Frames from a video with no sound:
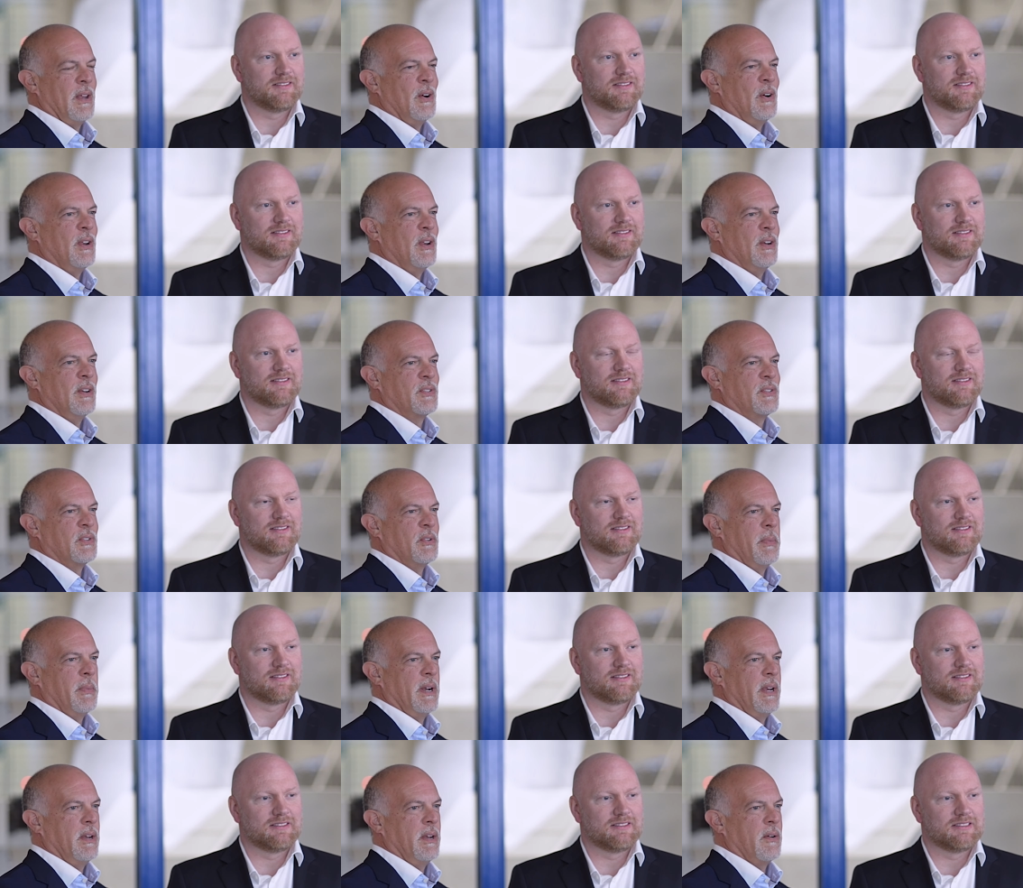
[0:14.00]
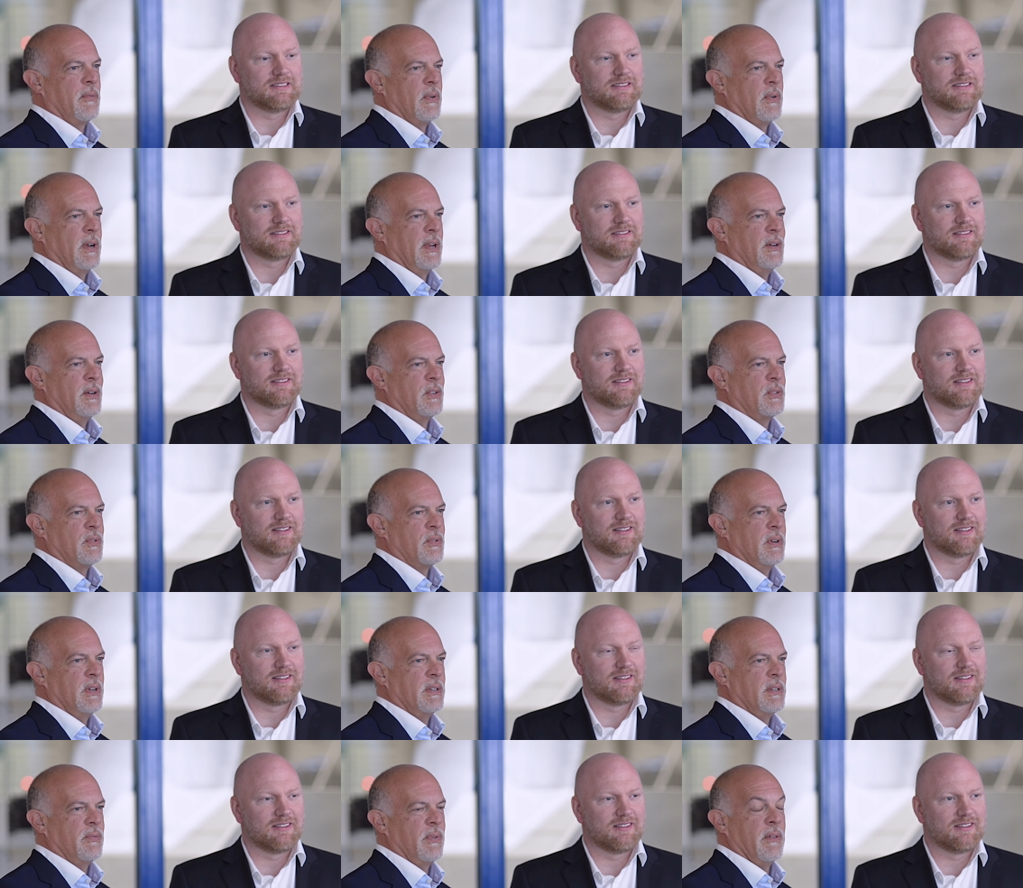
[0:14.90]
Speaker 1: entered into so many different
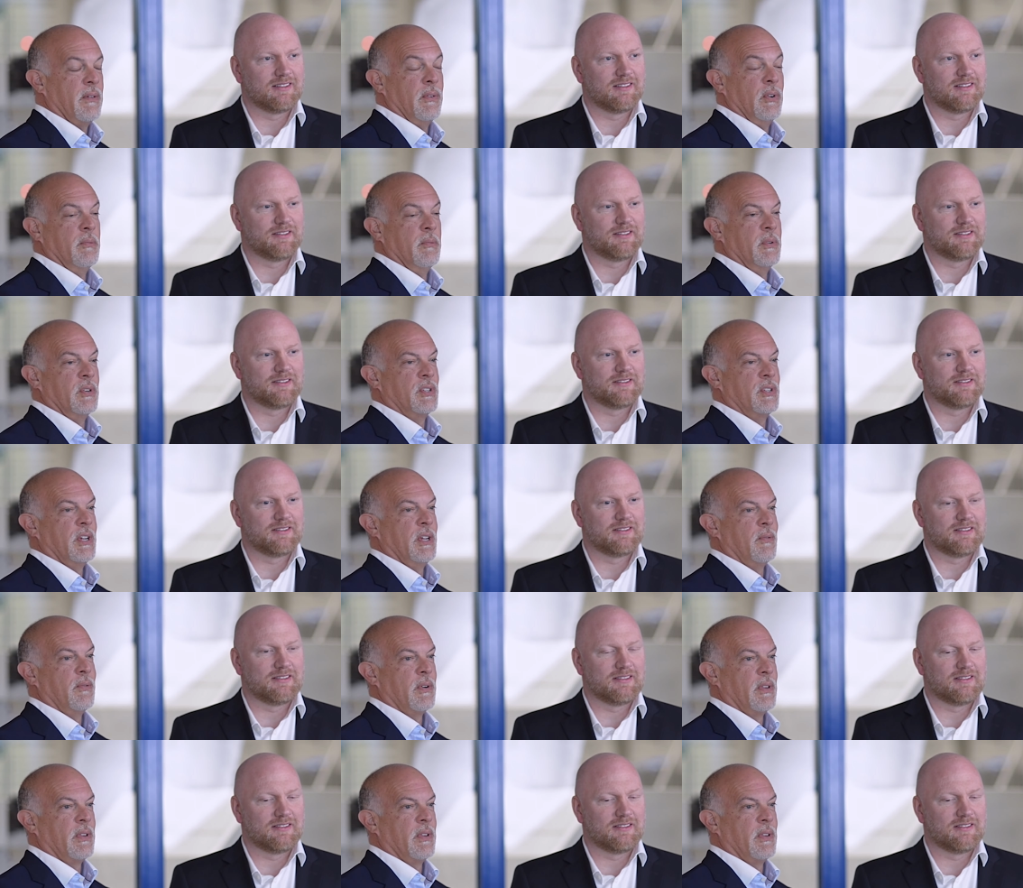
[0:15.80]
industries. We have new machine